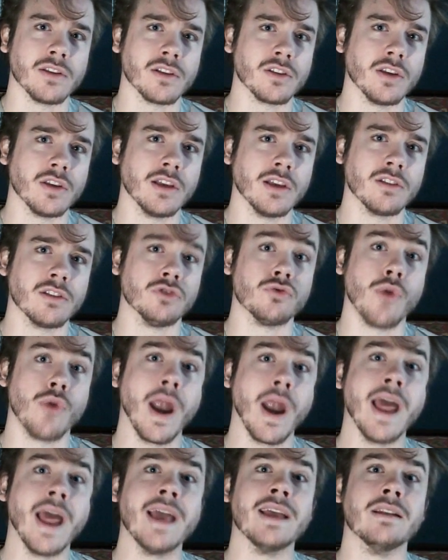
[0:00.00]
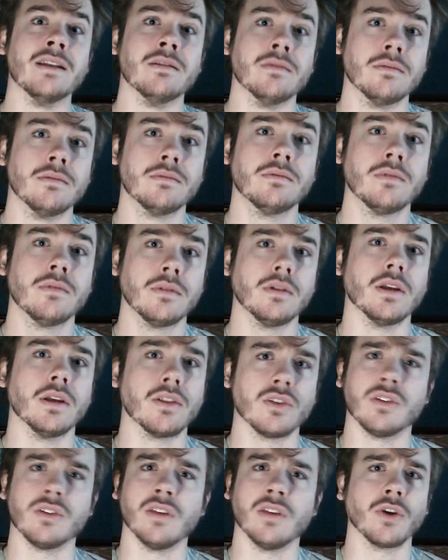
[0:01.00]
It's a, it's a drain
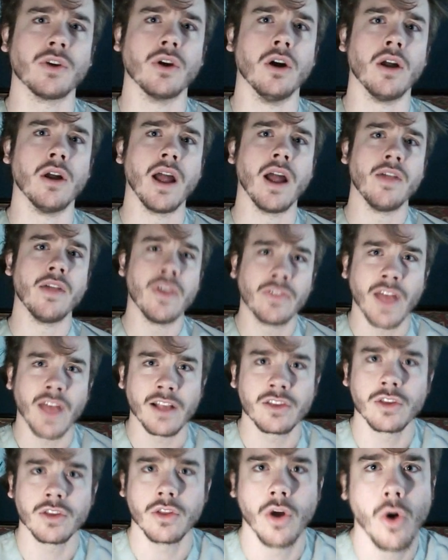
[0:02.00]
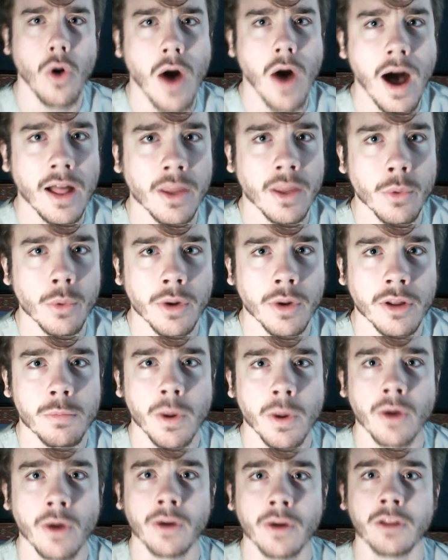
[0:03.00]
it's difficult. I think that's the whole Hollywood
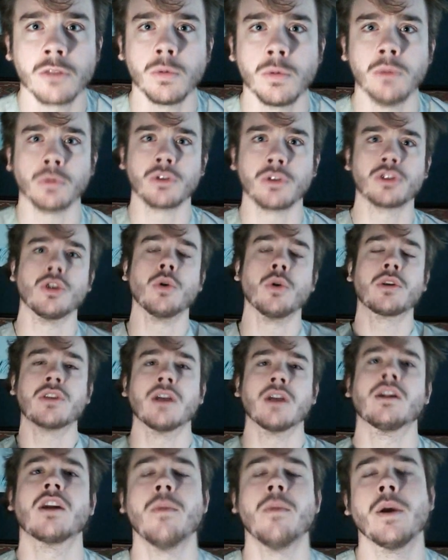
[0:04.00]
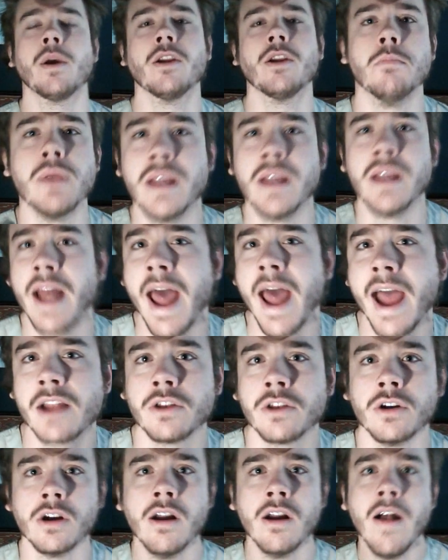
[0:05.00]
experience. People are so excited to come out here and be an
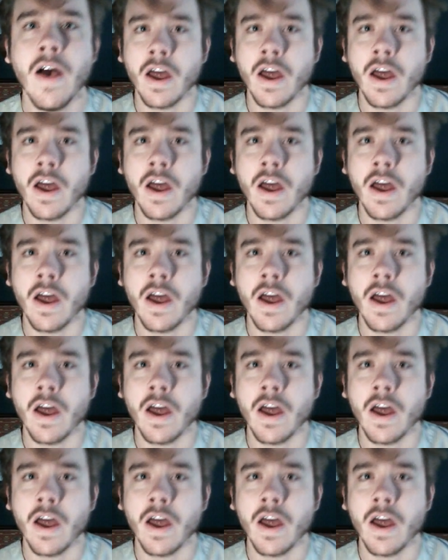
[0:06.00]
actor.